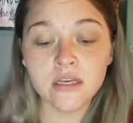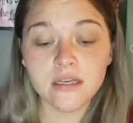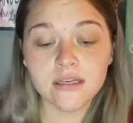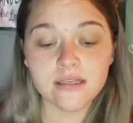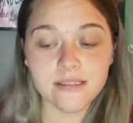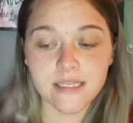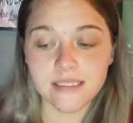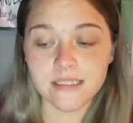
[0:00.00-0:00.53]

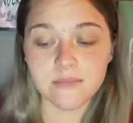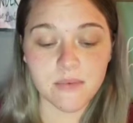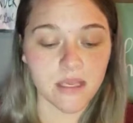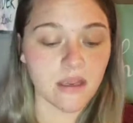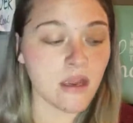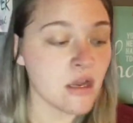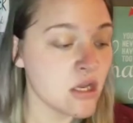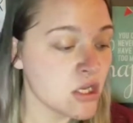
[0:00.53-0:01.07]
Because that's me.
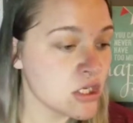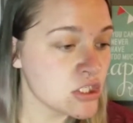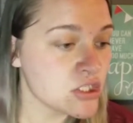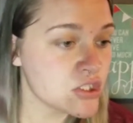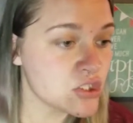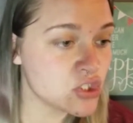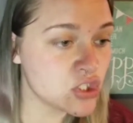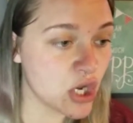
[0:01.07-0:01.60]

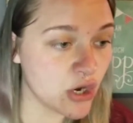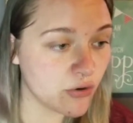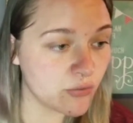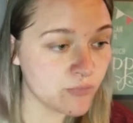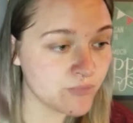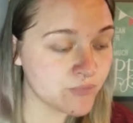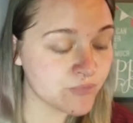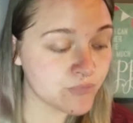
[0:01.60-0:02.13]
So,
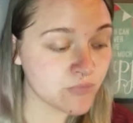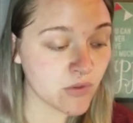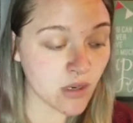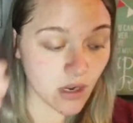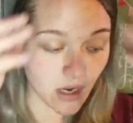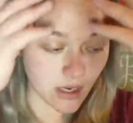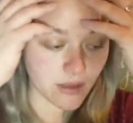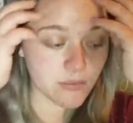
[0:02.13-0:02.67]

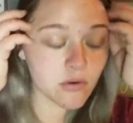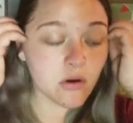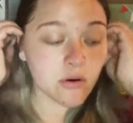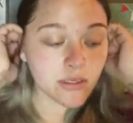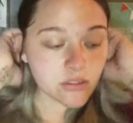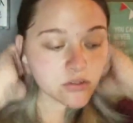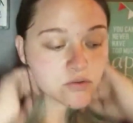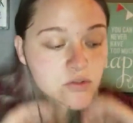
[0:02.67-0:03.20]
I am
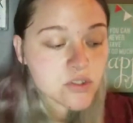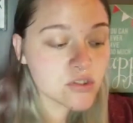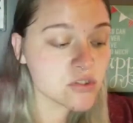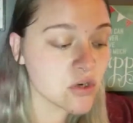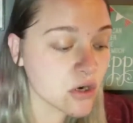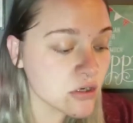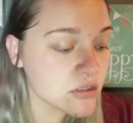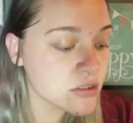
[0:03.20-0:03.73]
going to
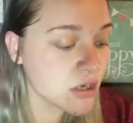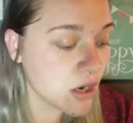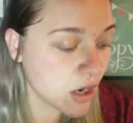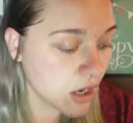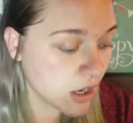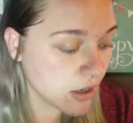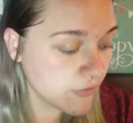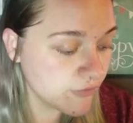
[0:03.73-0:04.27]
start
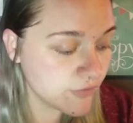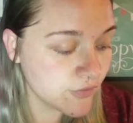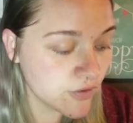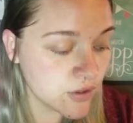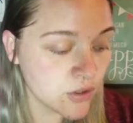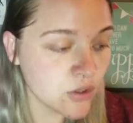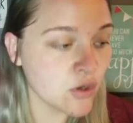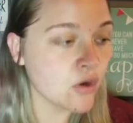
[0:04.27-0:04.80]
off
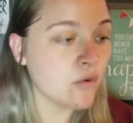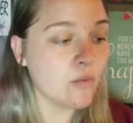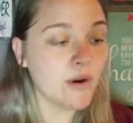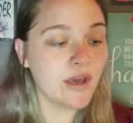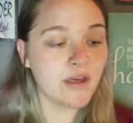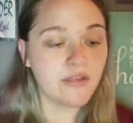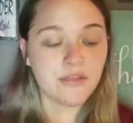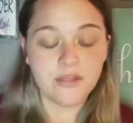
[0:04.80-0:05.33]

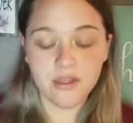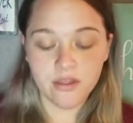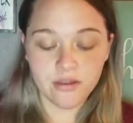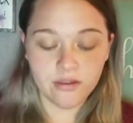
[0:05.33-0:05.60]
with